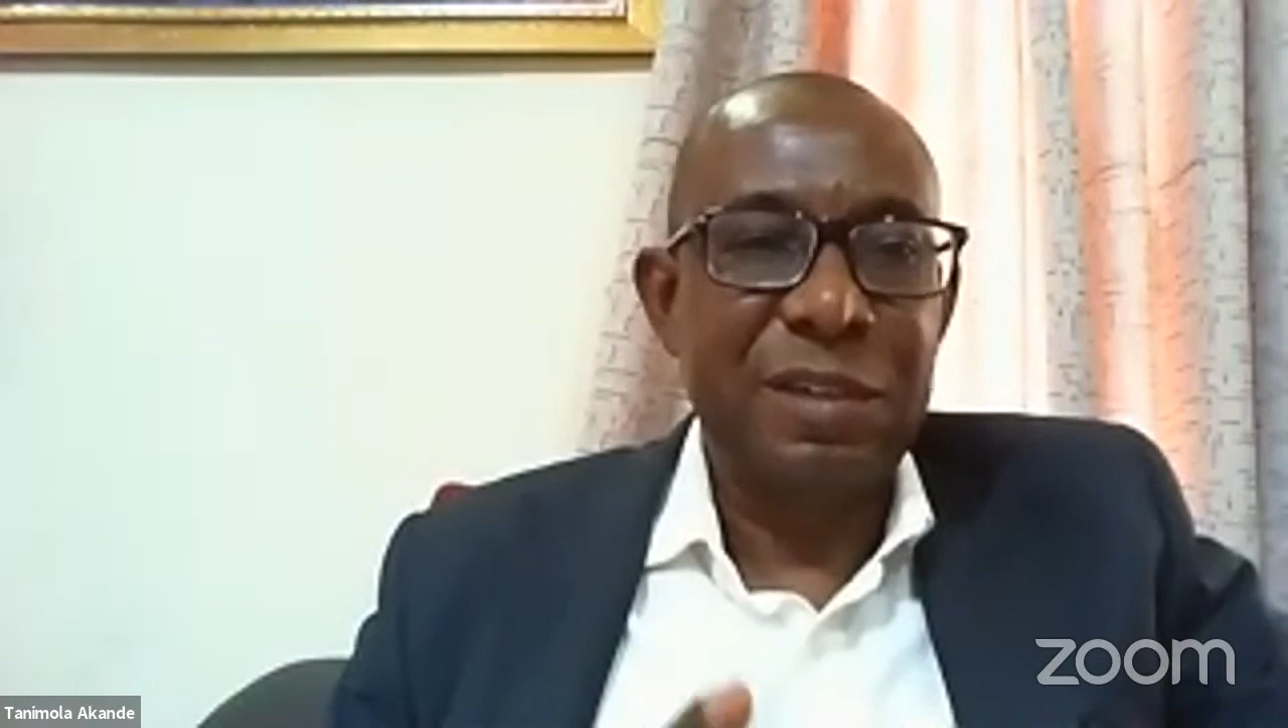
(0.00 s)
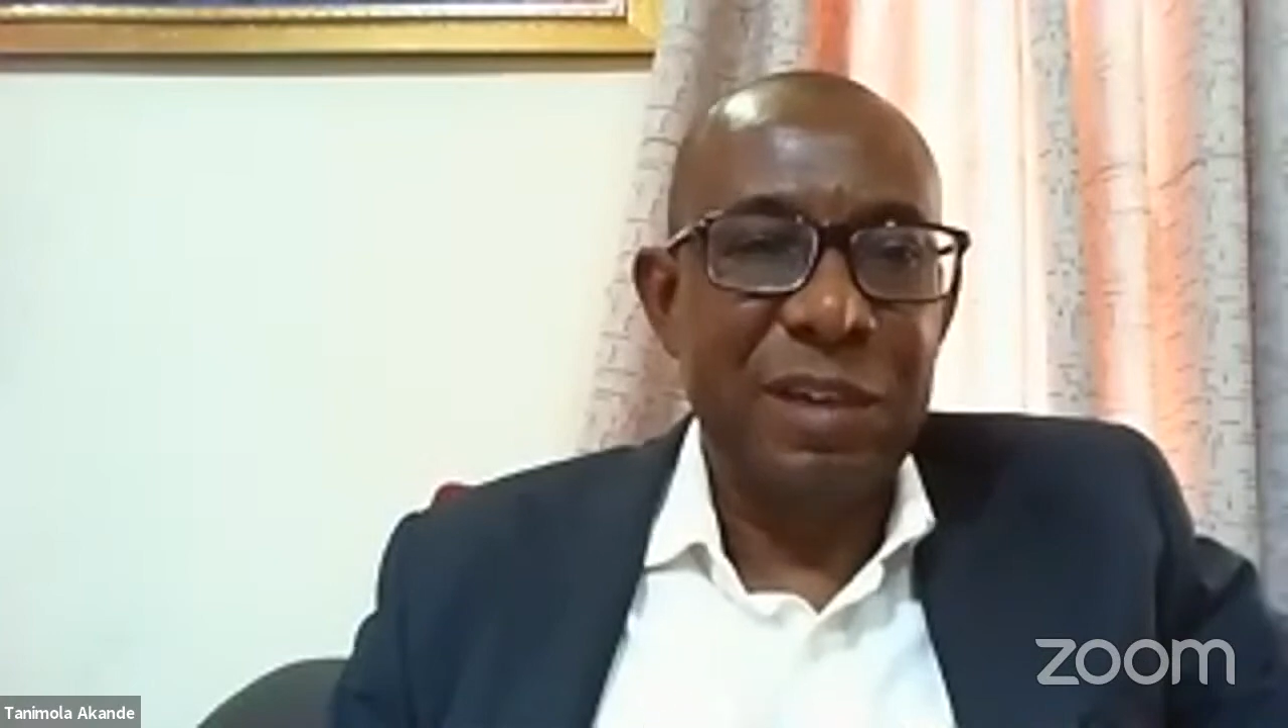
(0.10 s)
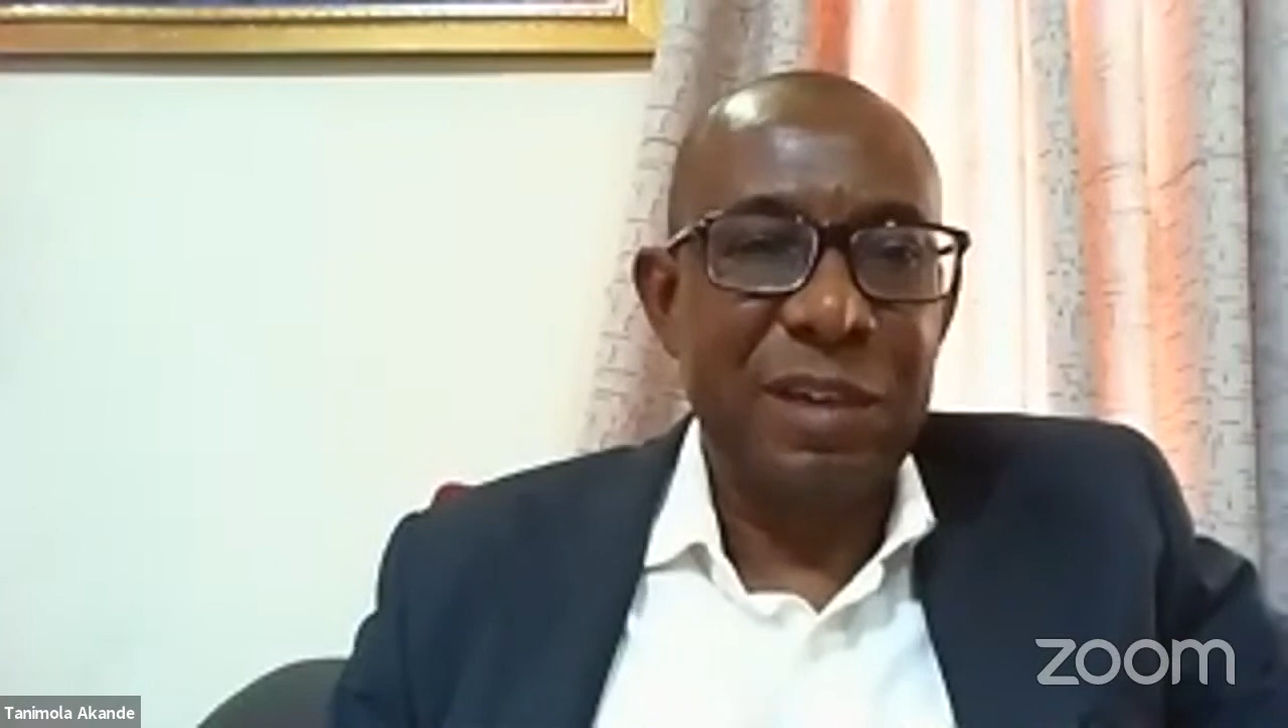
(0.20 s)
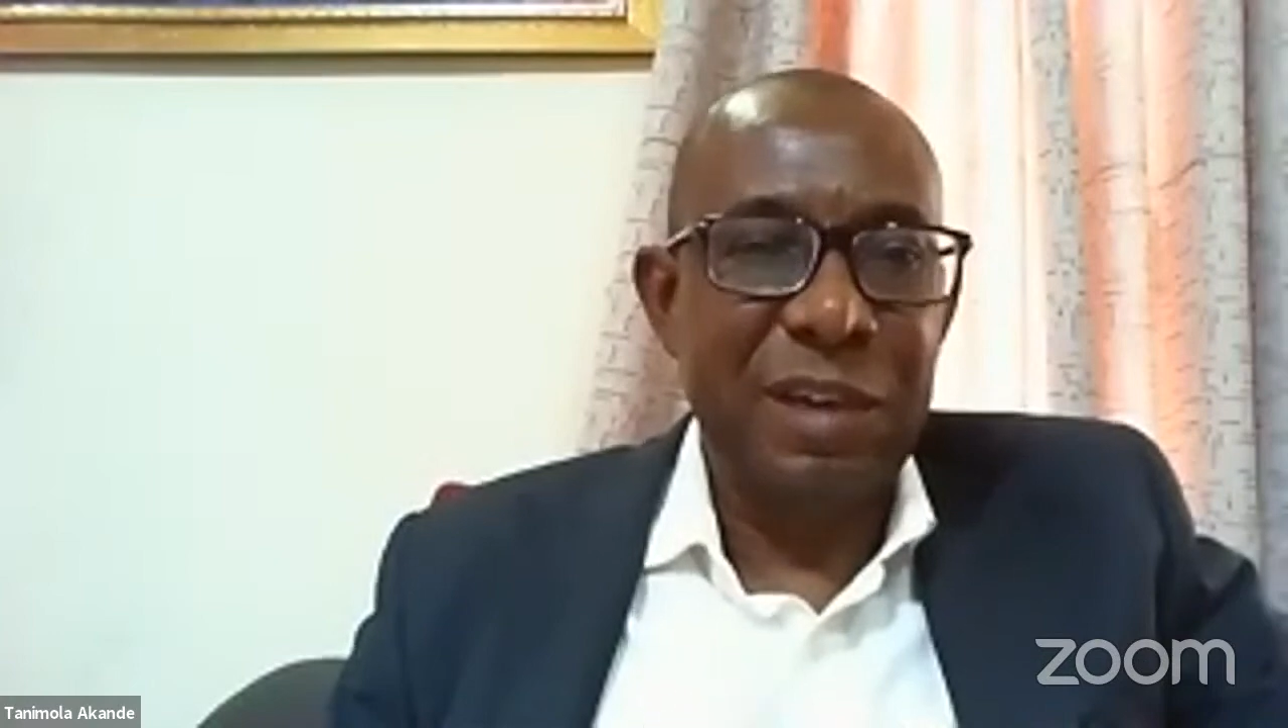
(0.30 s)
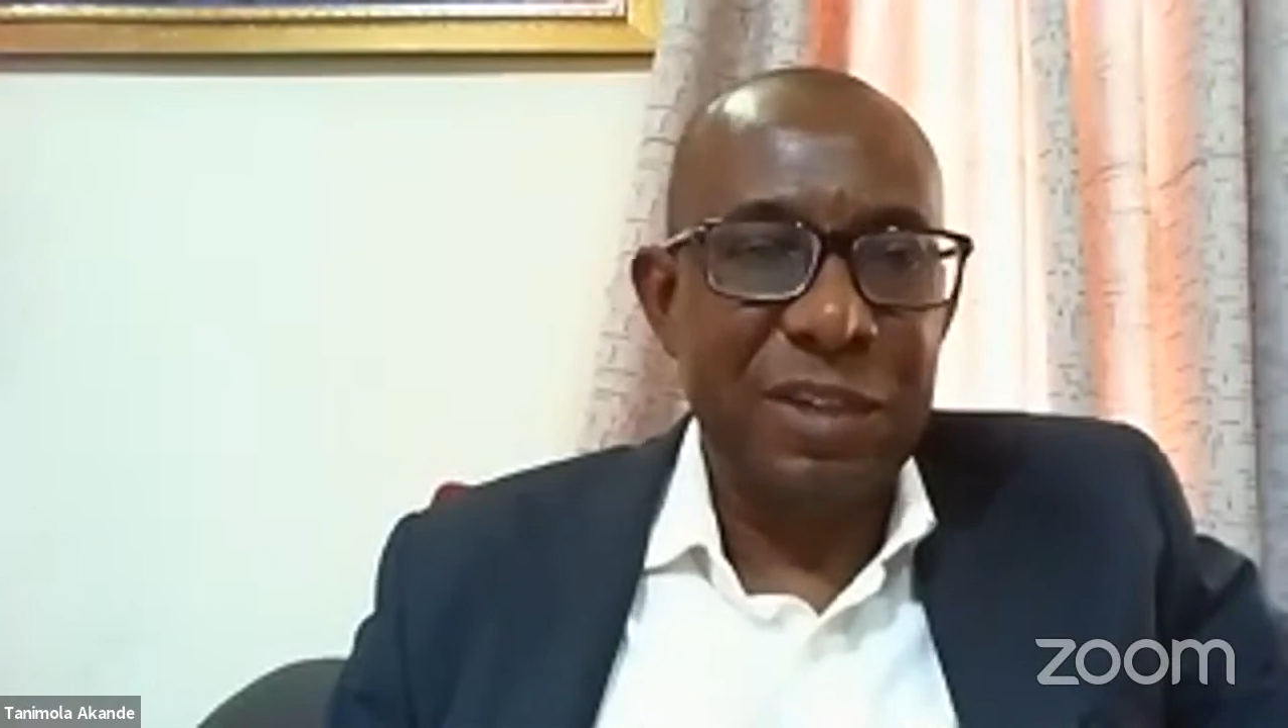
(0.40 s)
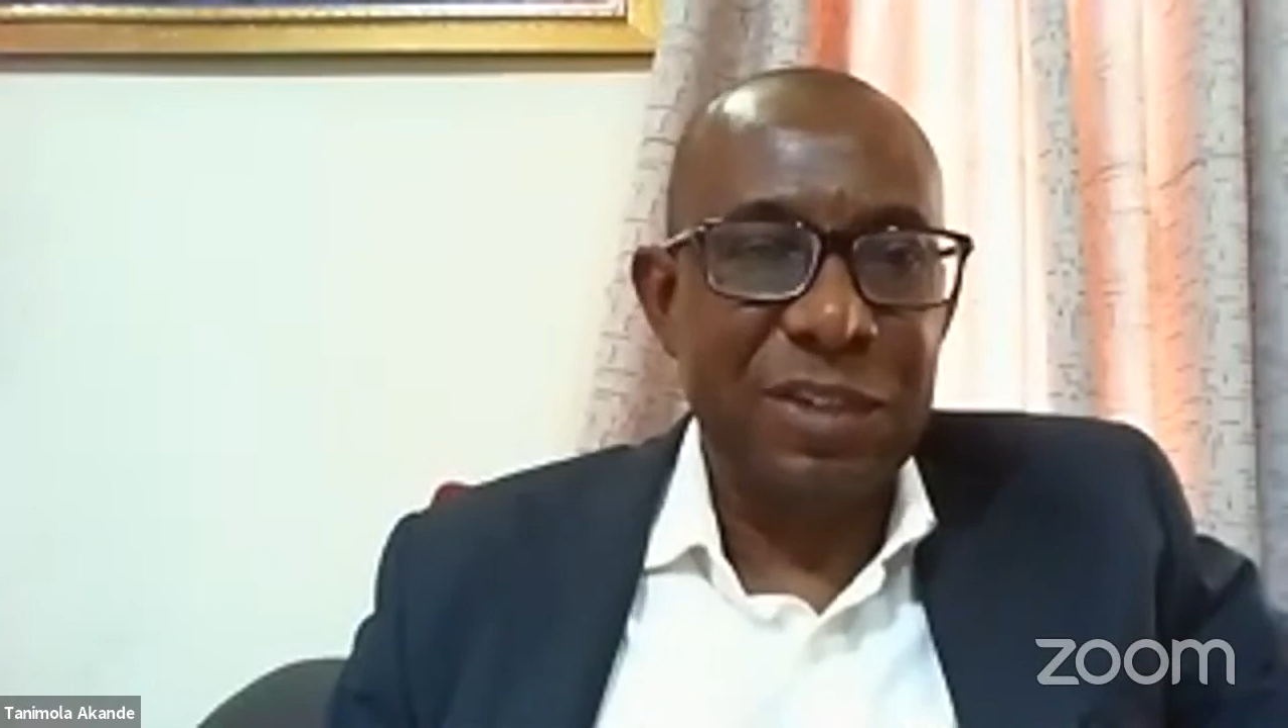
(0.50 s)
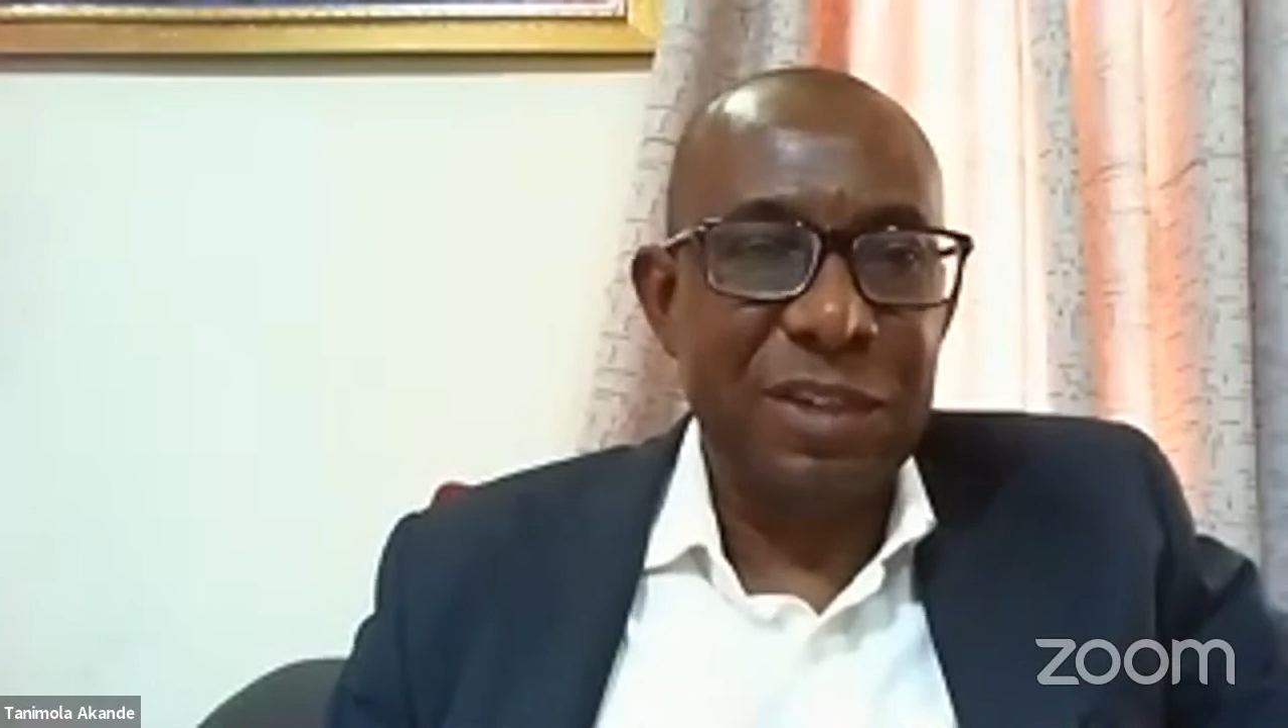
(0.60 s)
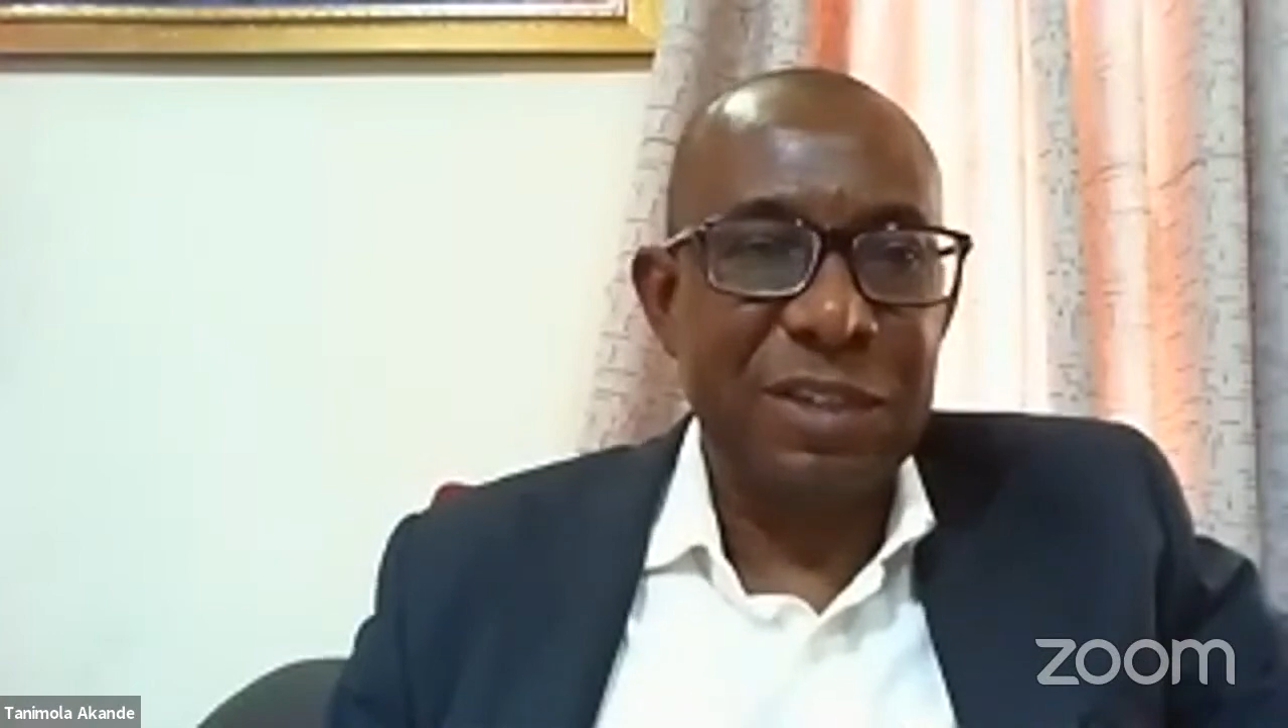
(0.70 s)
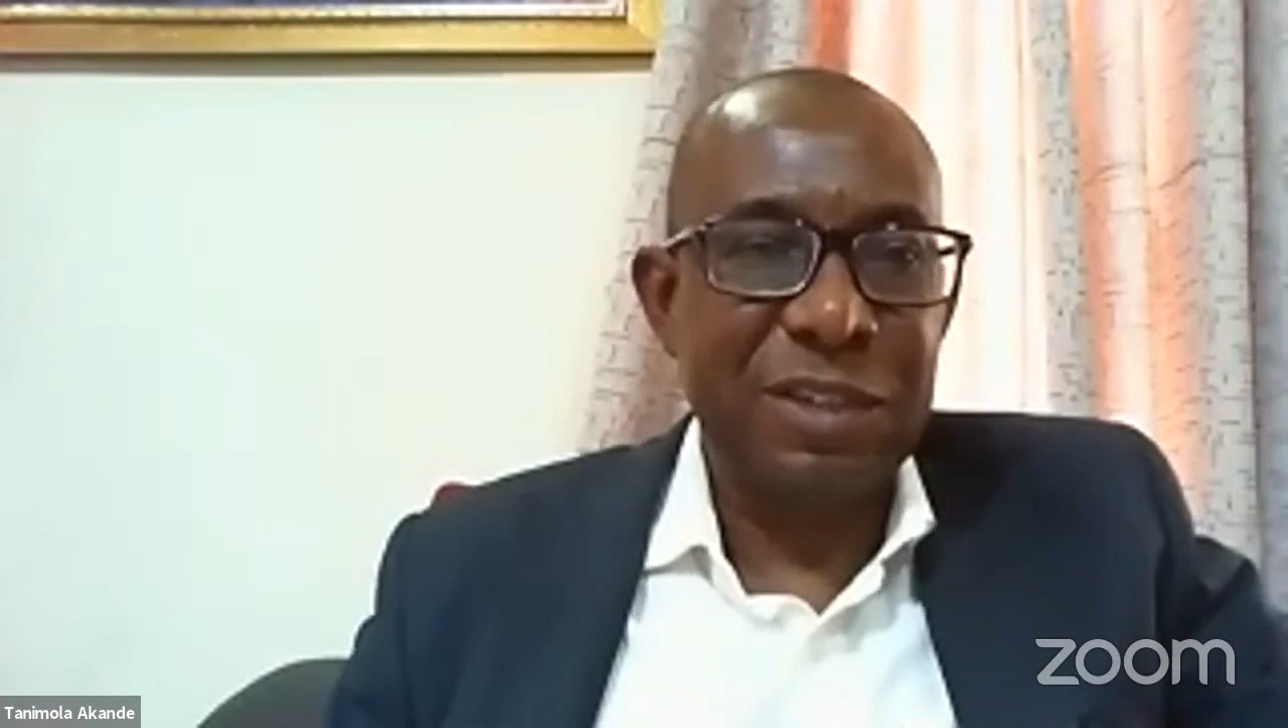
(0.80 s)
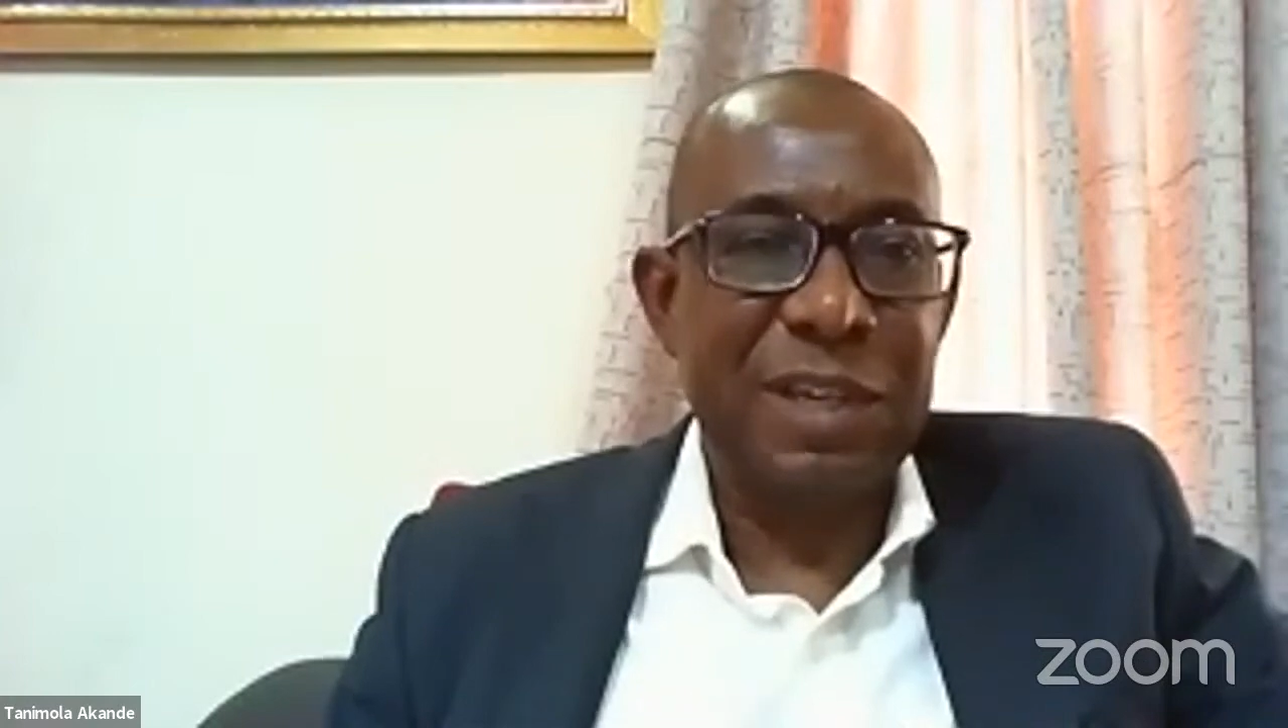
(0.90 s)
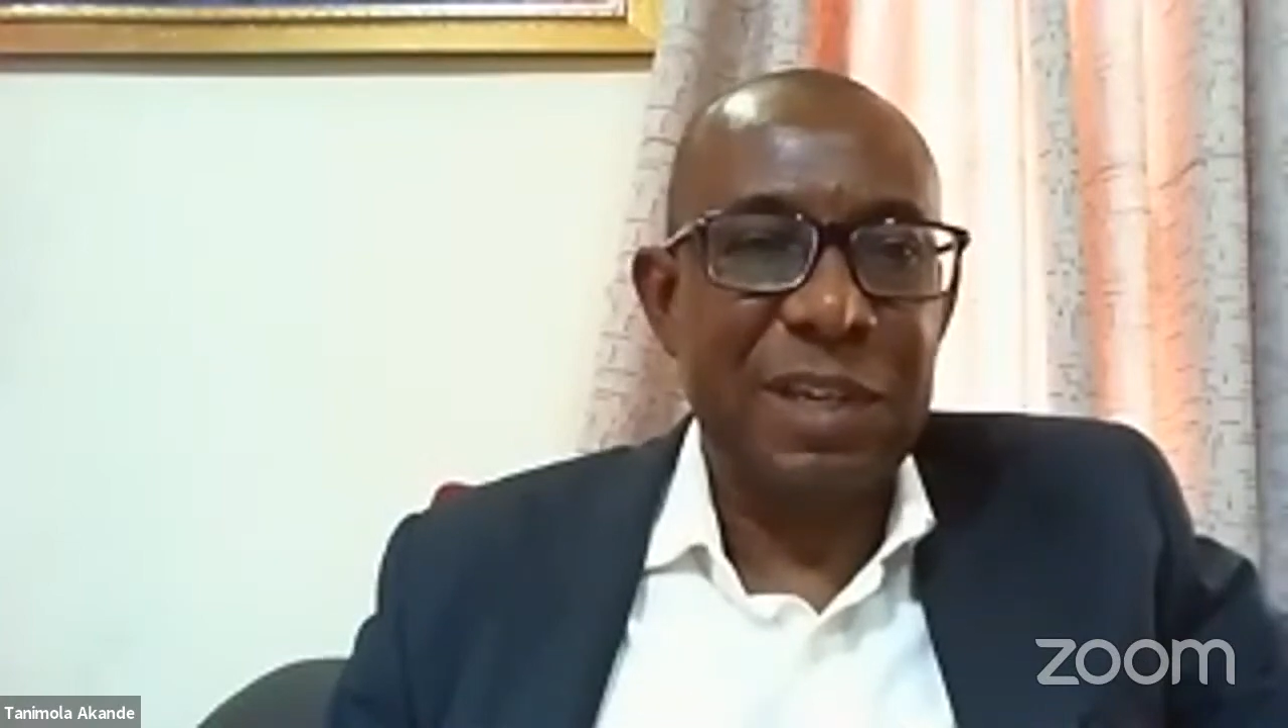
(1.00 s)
relations that